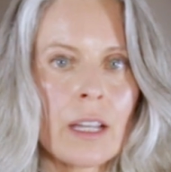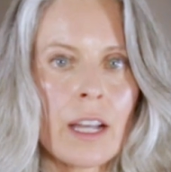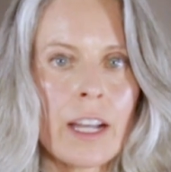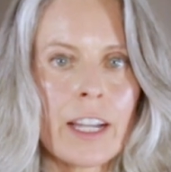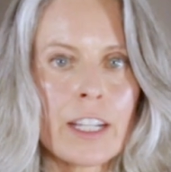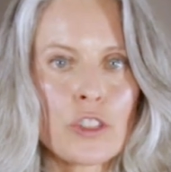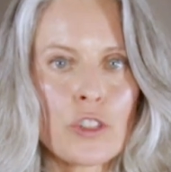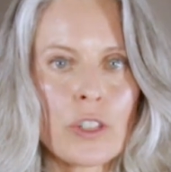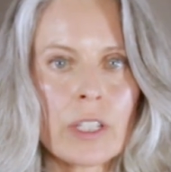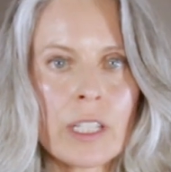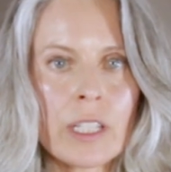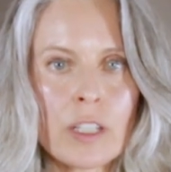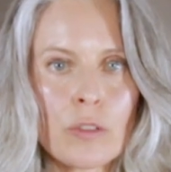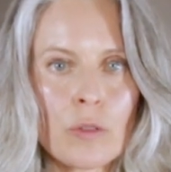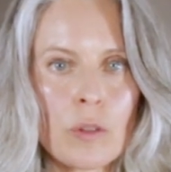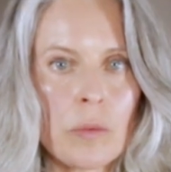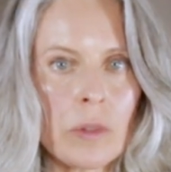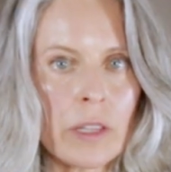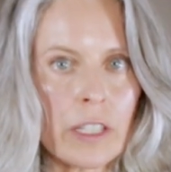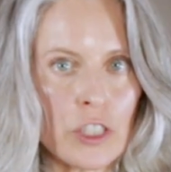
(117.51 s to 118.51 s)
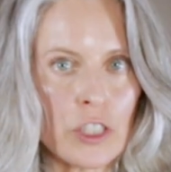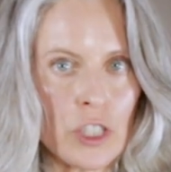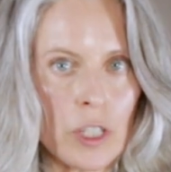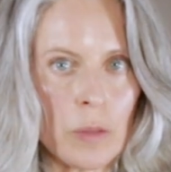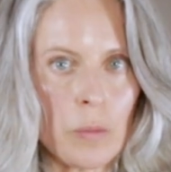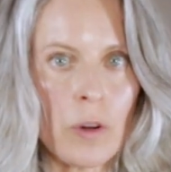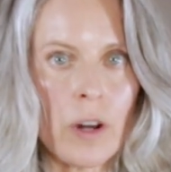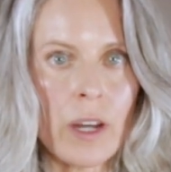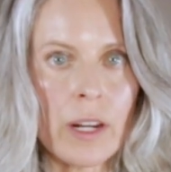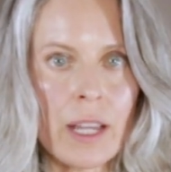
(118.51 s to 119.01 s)
hydrating and replenishing
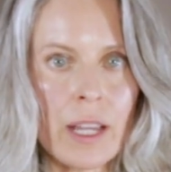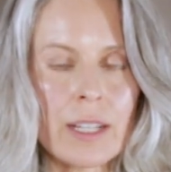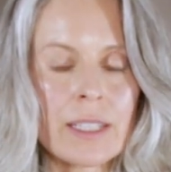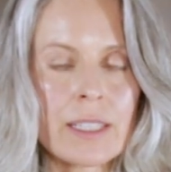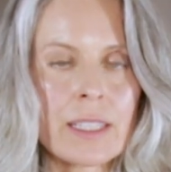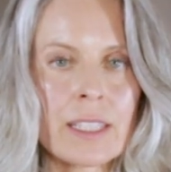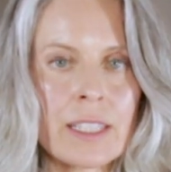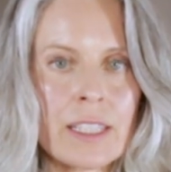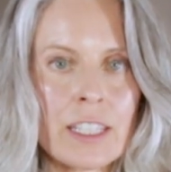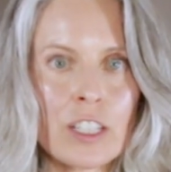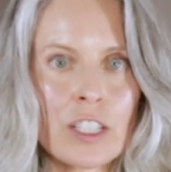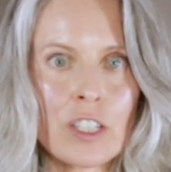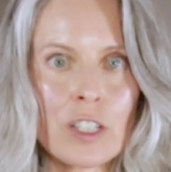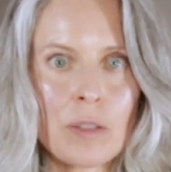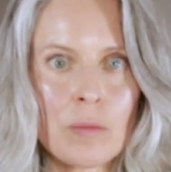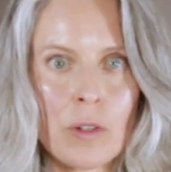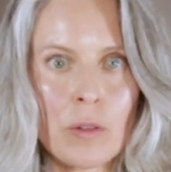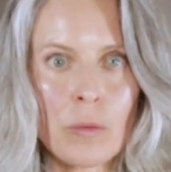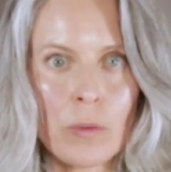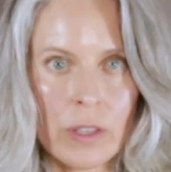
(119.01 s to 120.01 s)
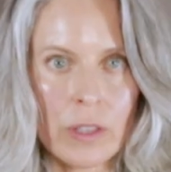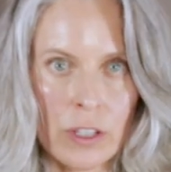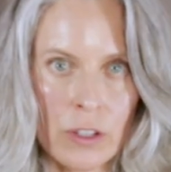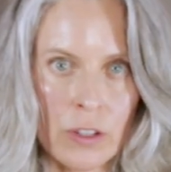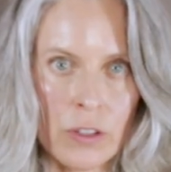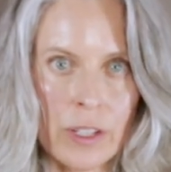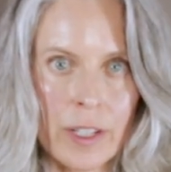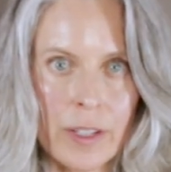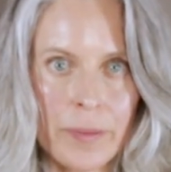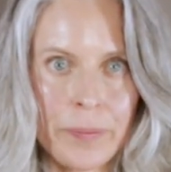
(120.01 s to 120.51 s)
products, a serum with a
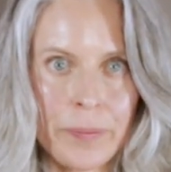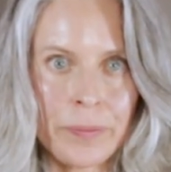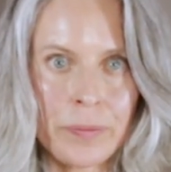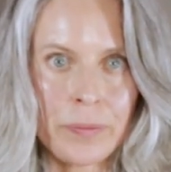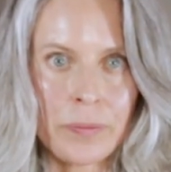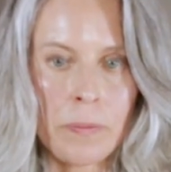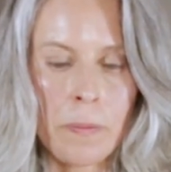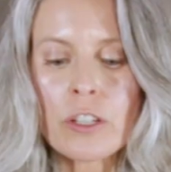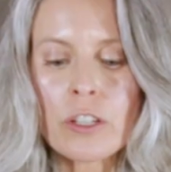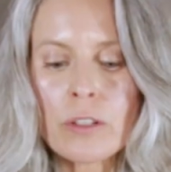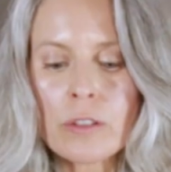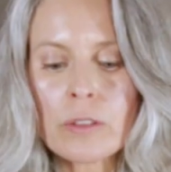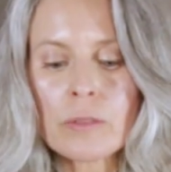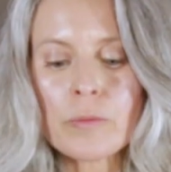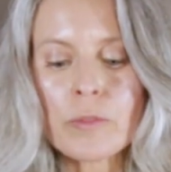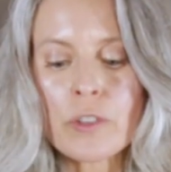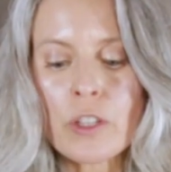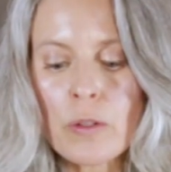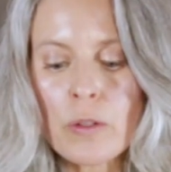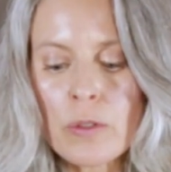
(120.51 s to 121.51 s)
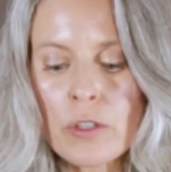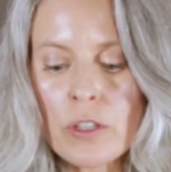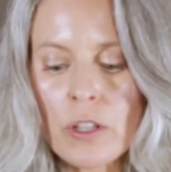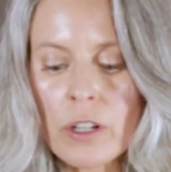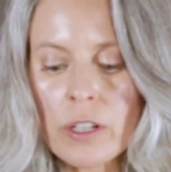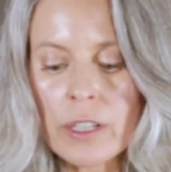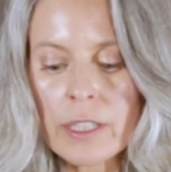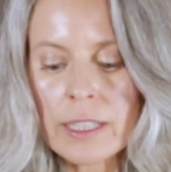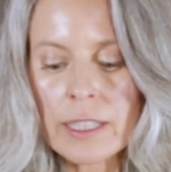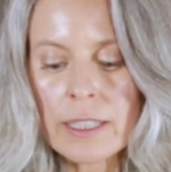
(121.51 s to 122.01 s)
cream. So those
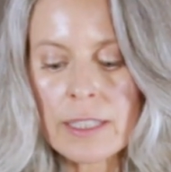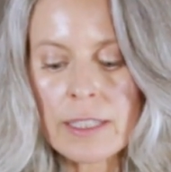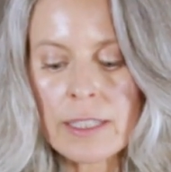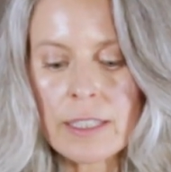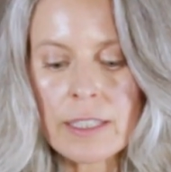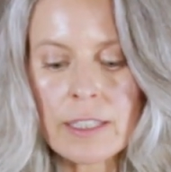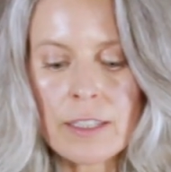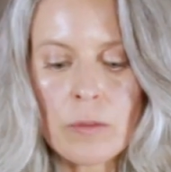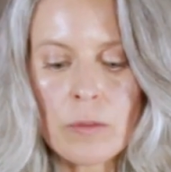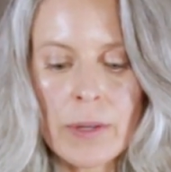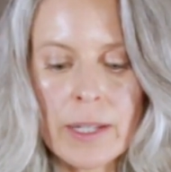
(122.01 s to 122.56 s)
are easy